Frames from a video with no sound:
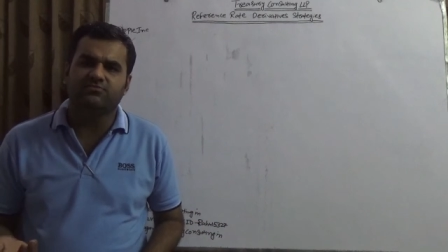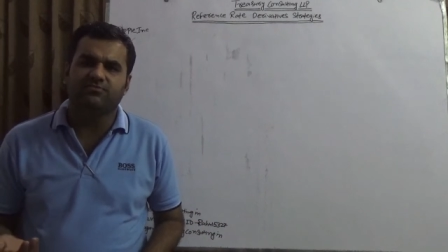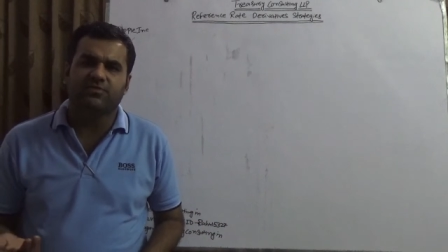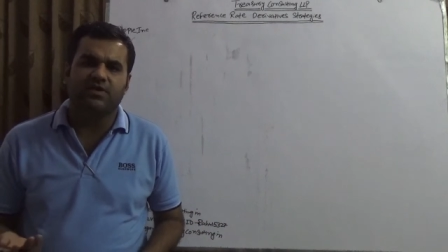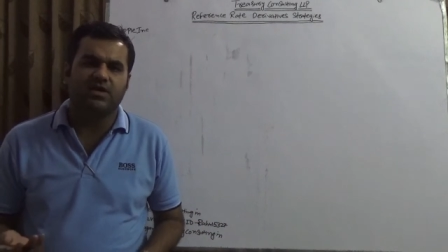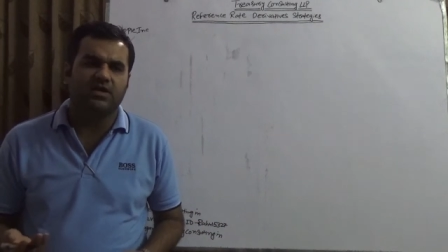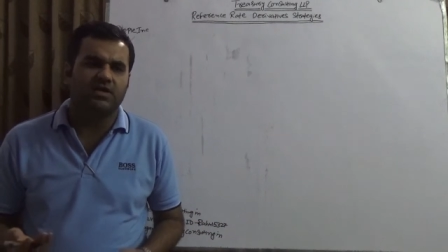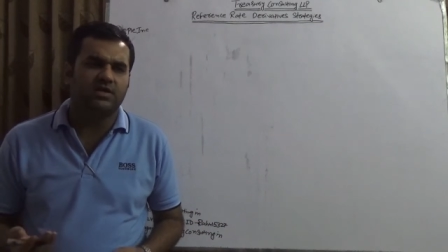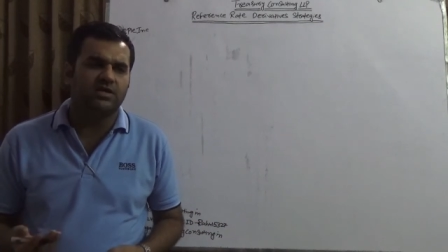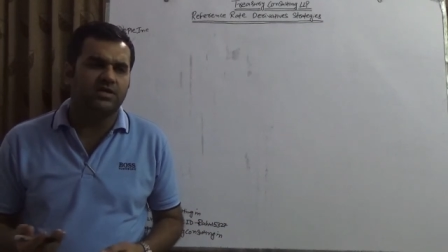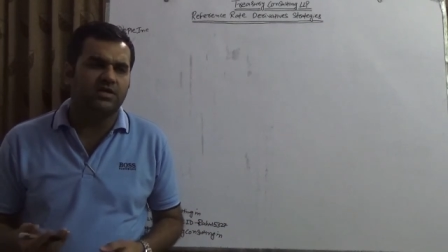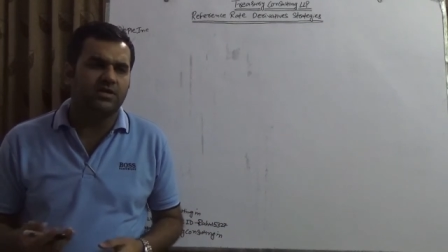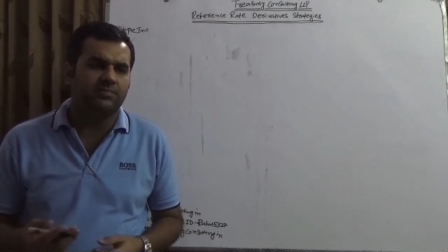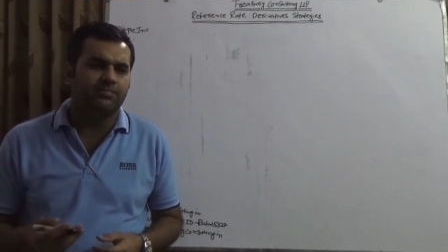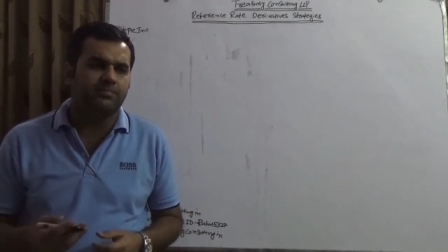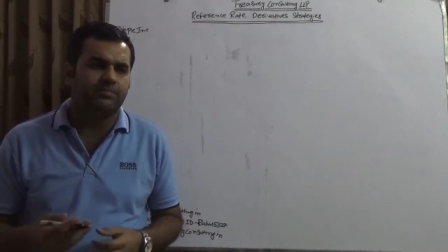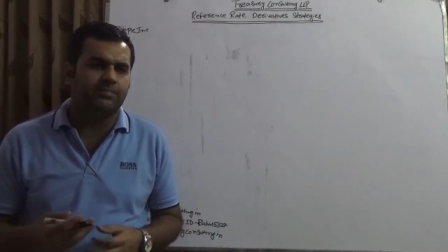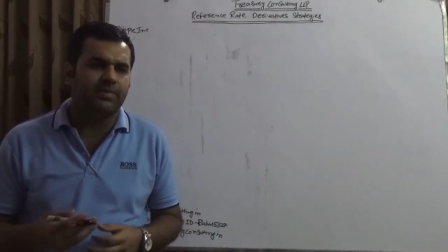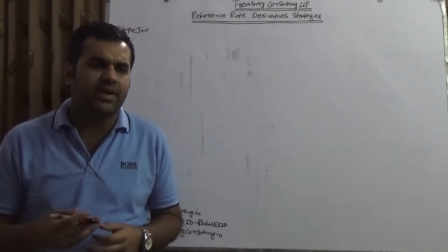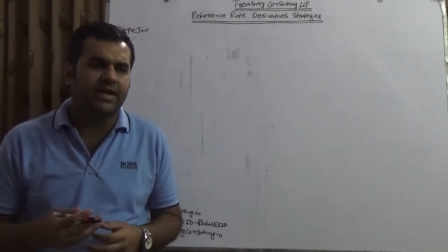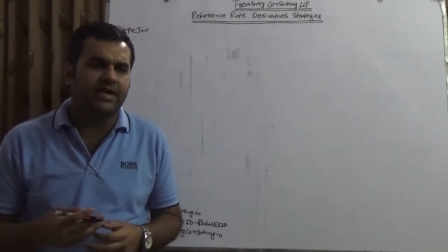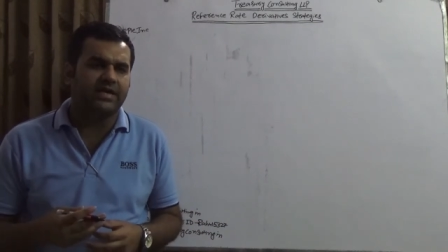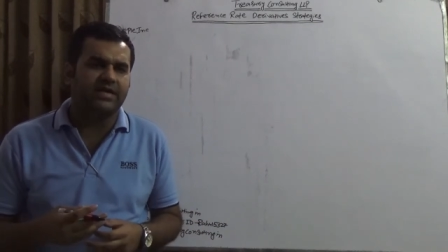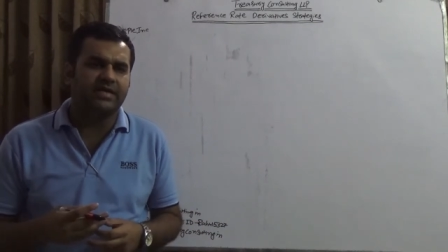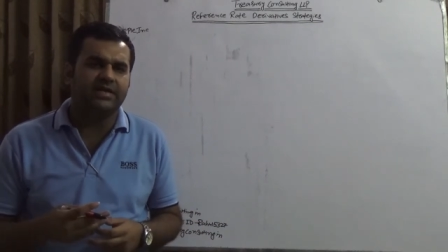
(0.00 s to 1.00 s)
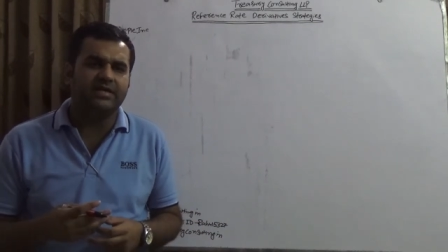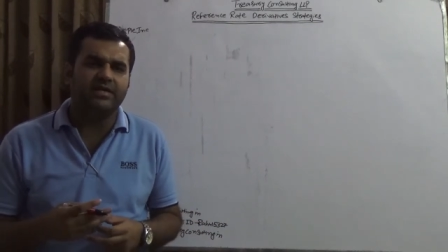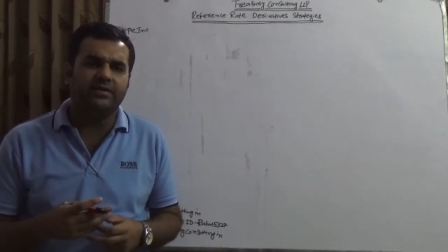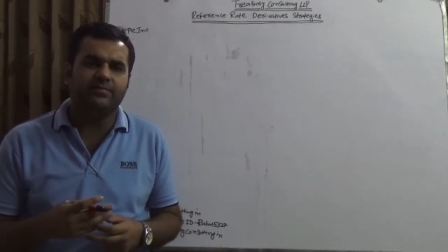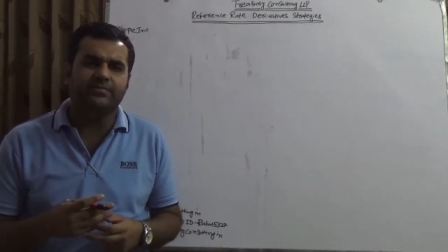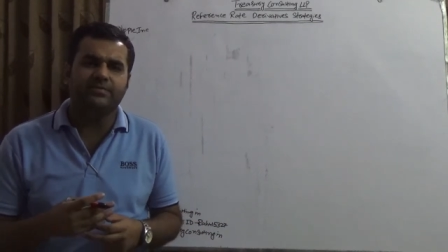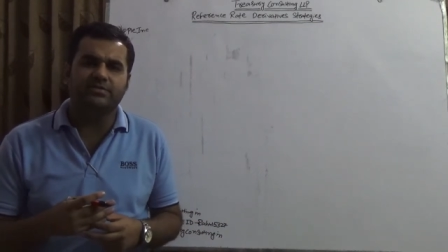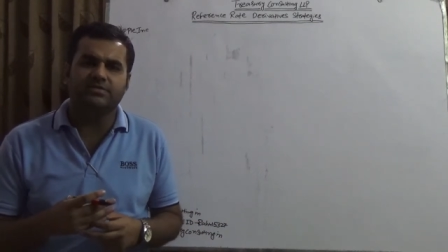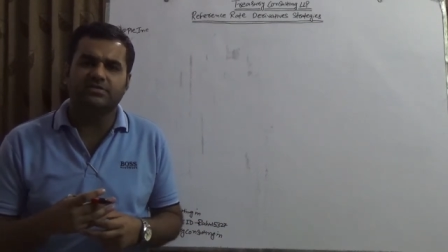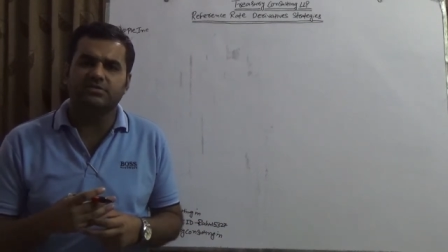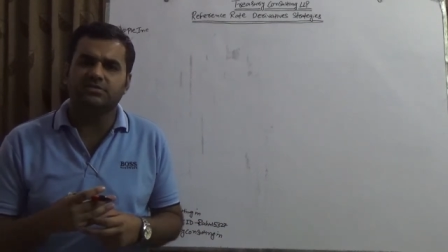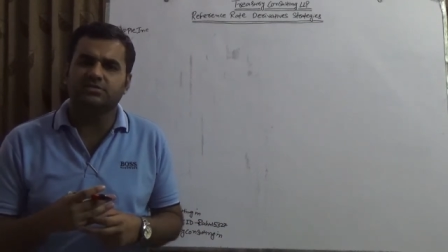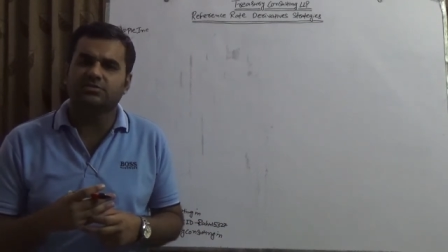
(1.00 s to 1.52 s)
where practically
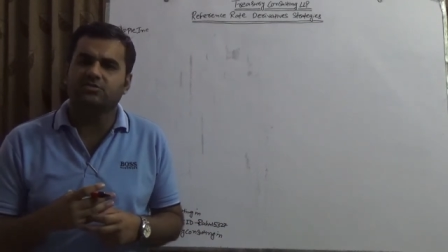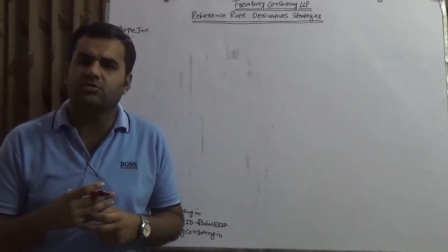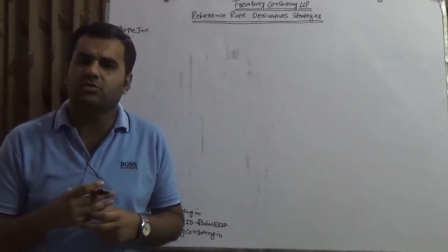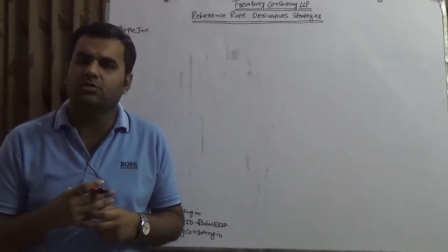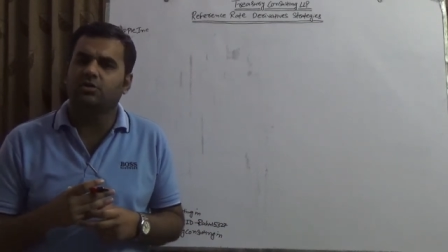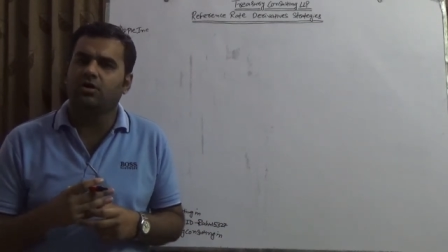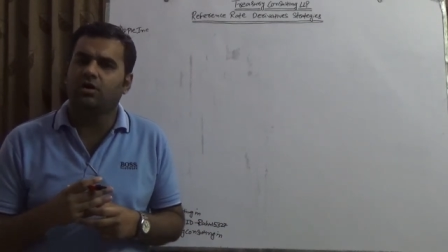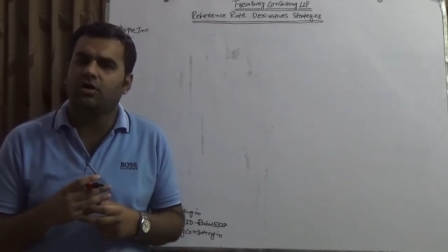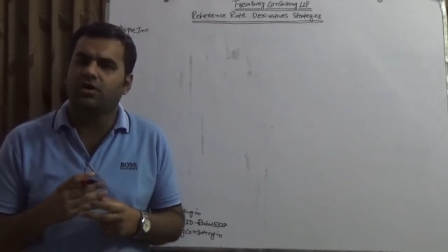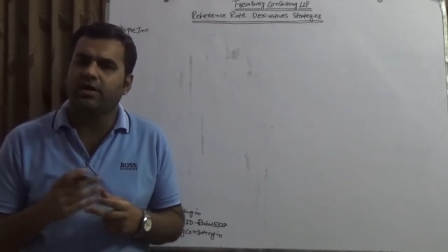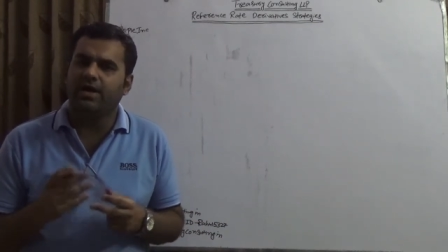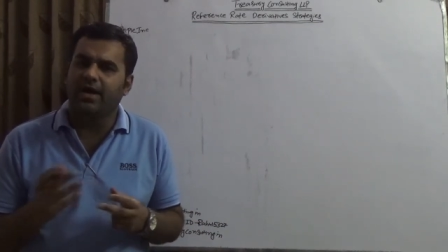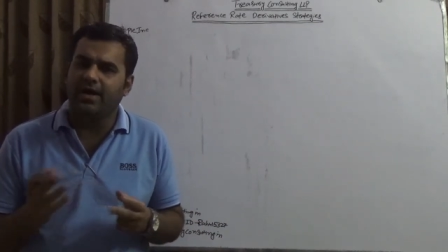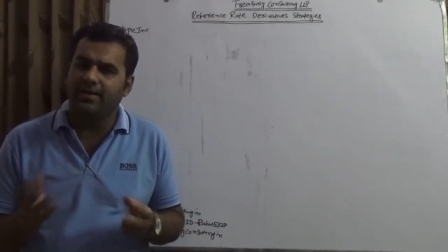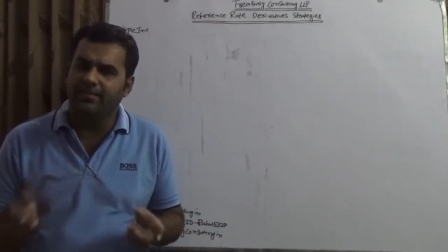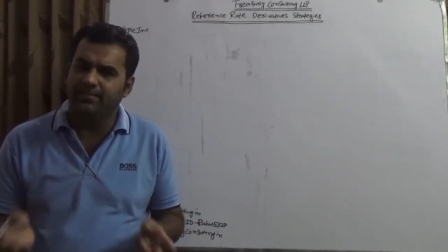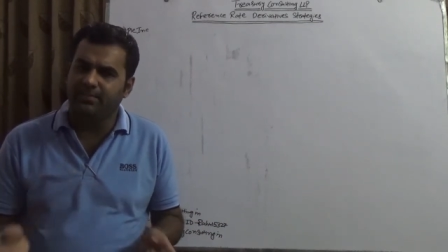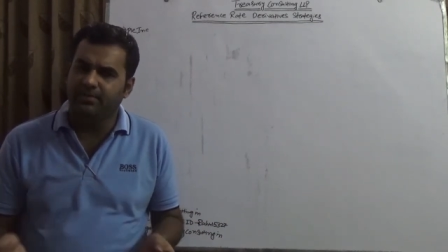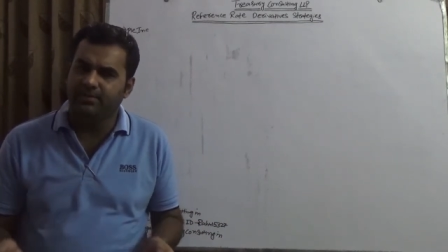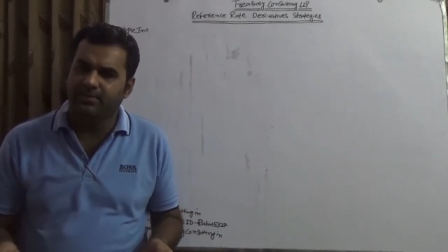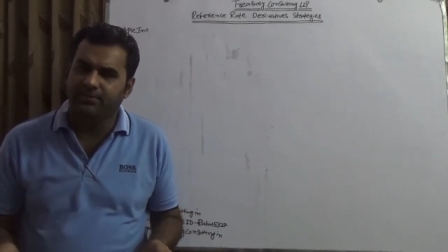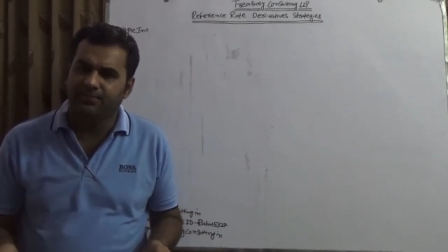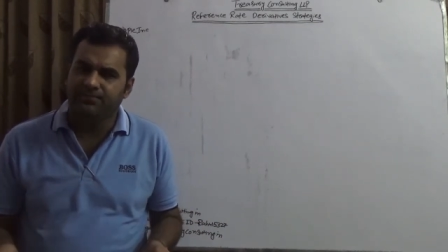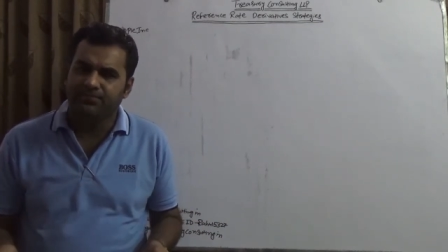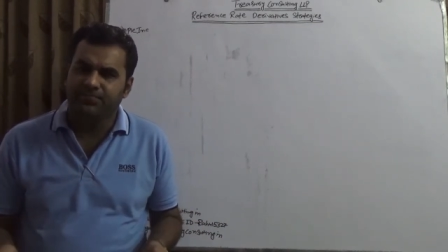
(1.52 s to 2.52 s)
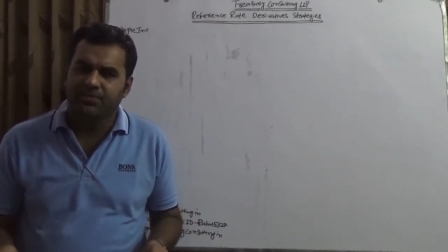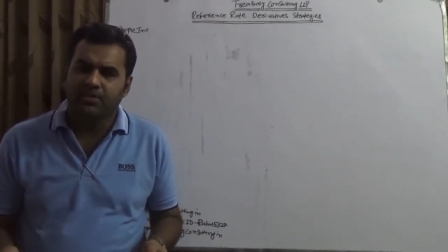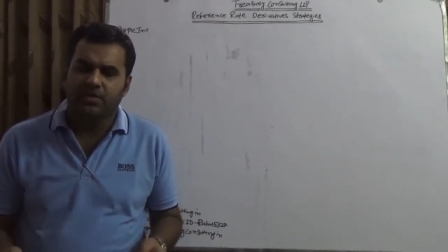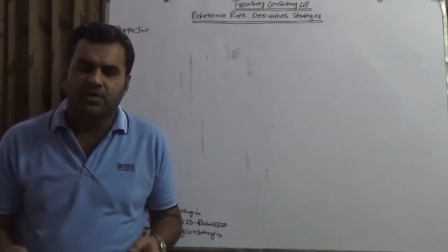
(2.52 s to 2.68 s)
business could not happen,